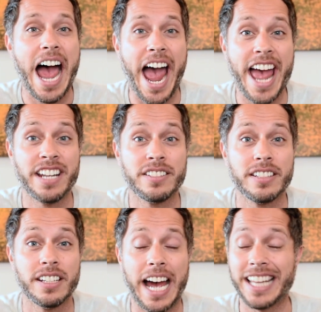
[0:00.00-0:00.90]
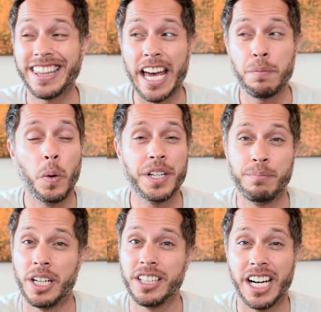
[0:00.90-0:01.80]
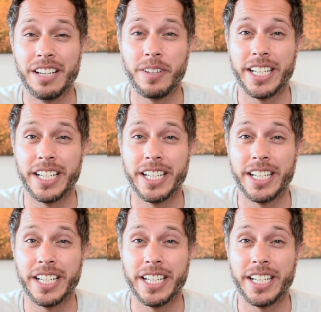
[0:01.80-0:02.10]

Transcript: And at that point in my life,